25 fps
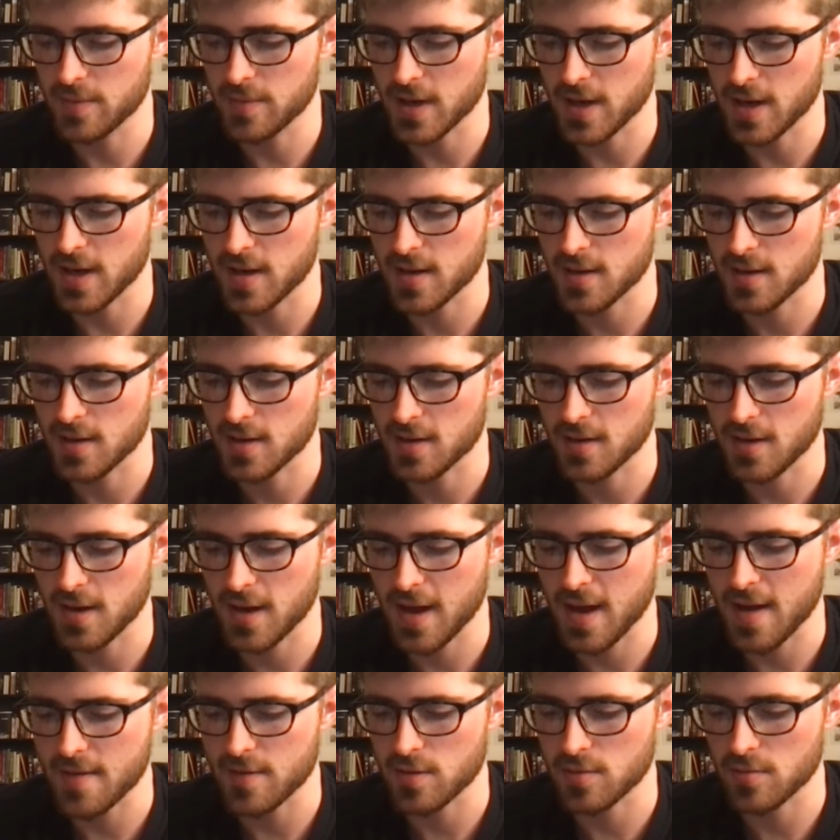but I
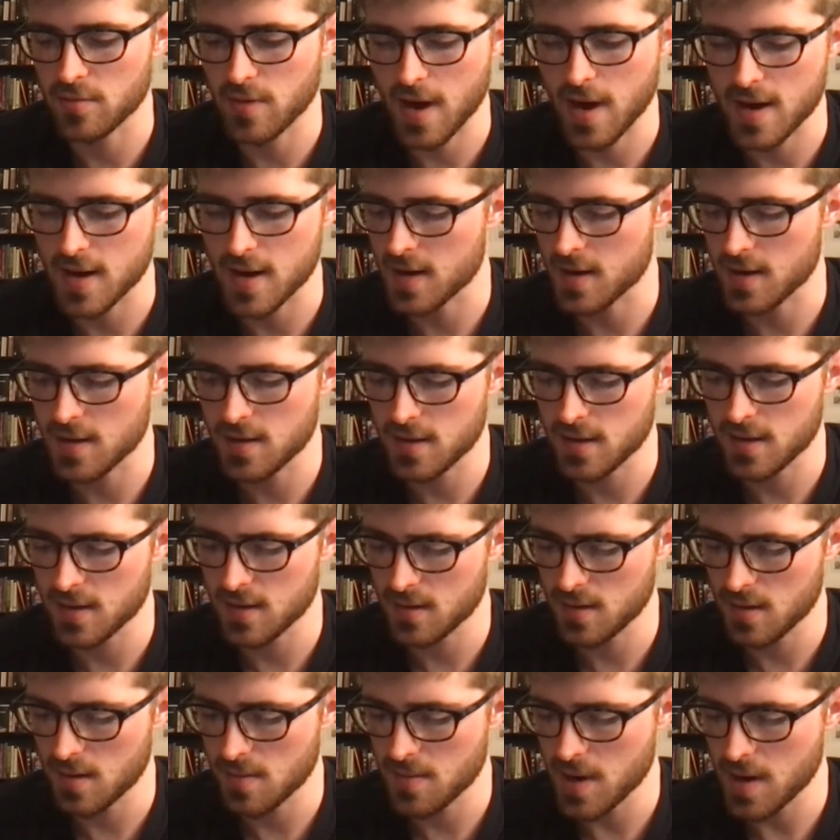haven't read
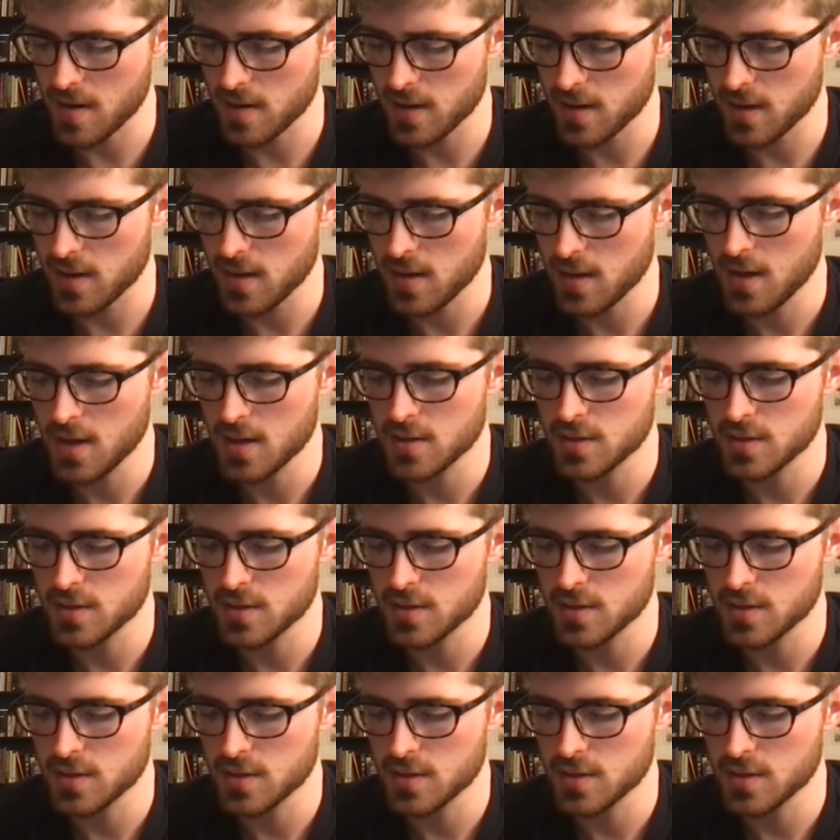anything about it.